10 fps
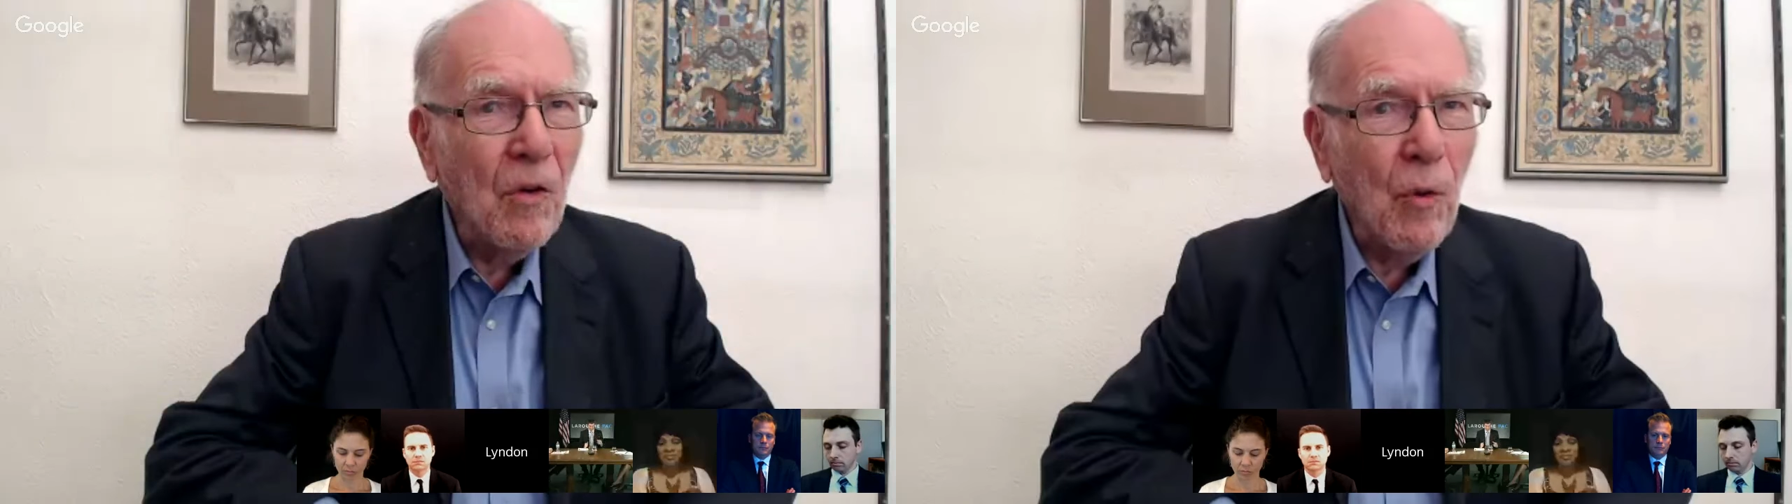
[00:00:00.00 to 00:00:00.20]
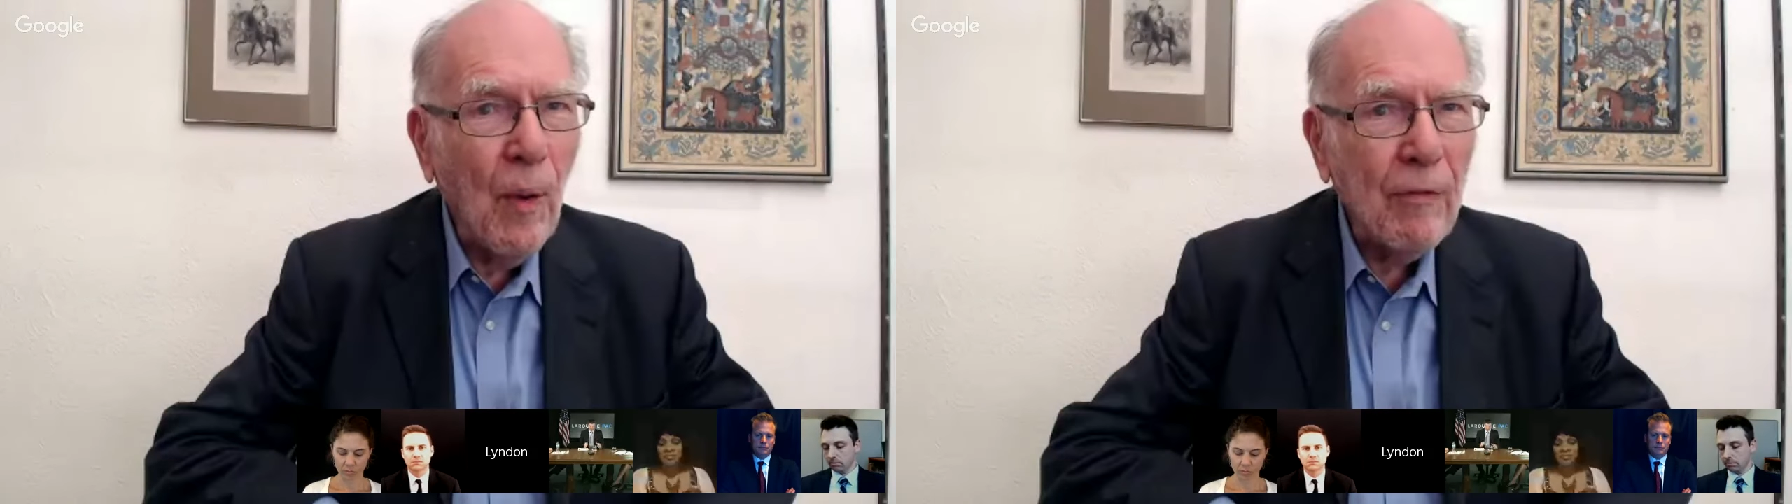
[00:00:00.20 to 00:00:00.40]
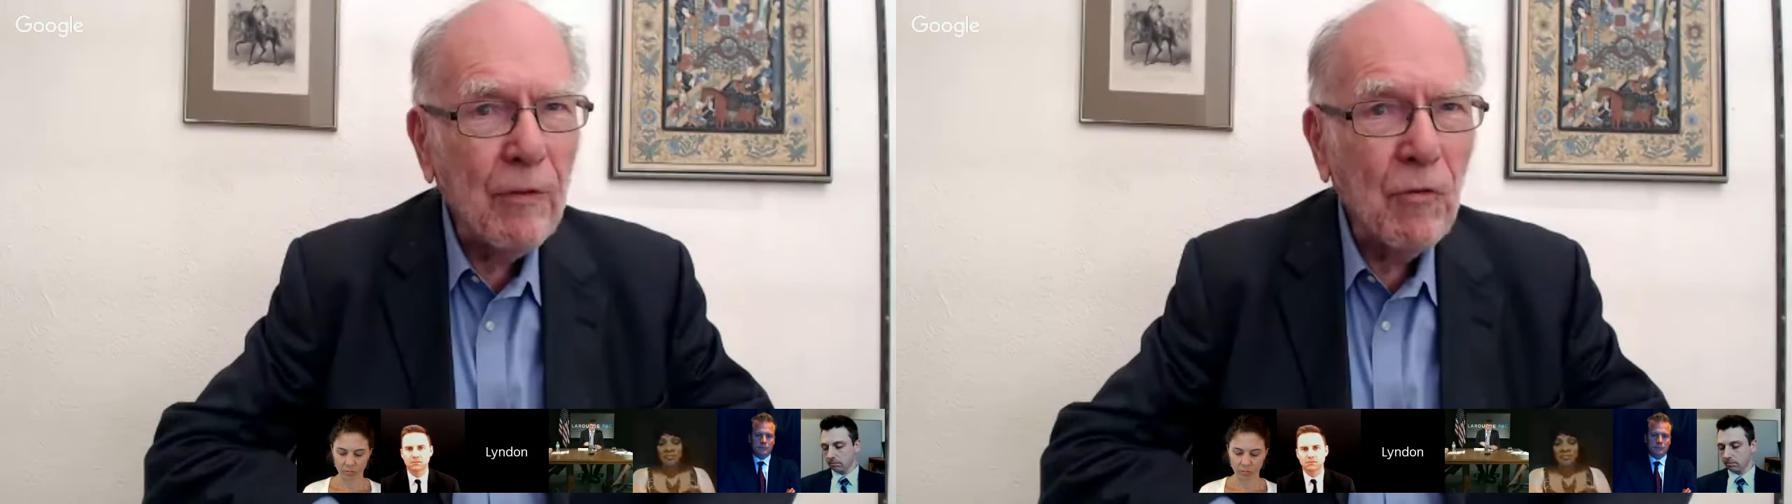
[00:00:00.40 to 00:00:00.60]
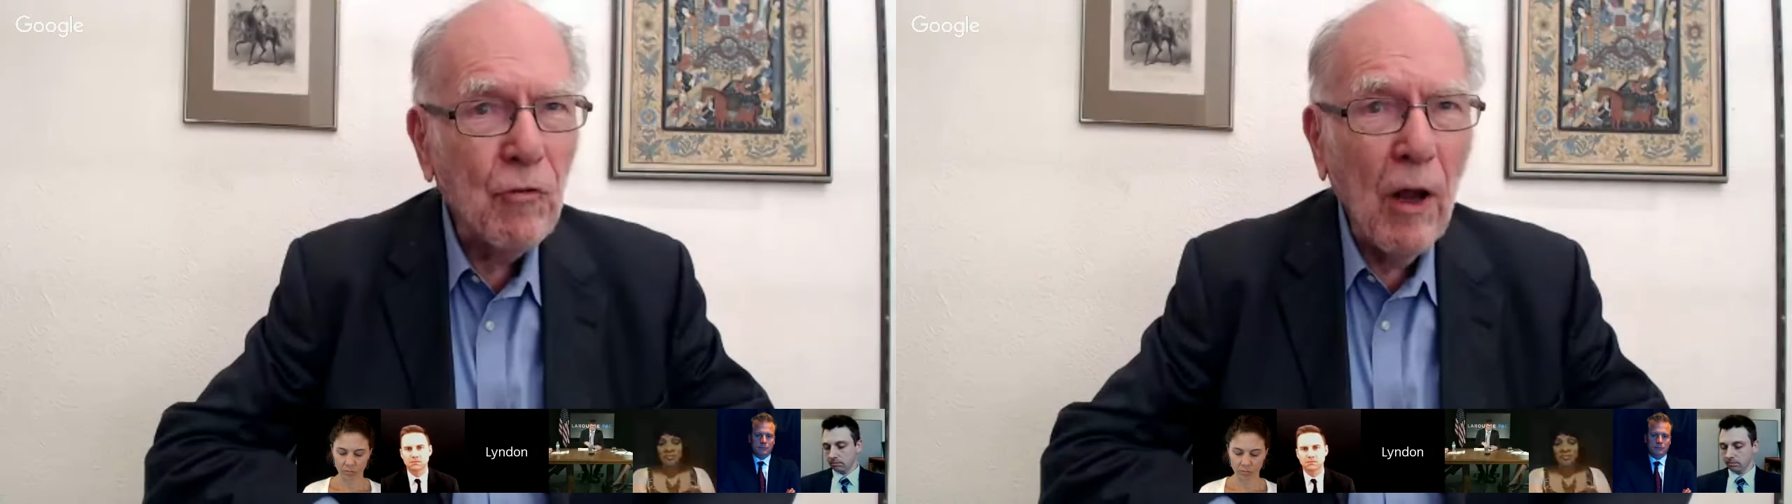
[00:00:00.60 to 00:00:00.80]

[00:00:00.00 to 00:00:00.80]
you have to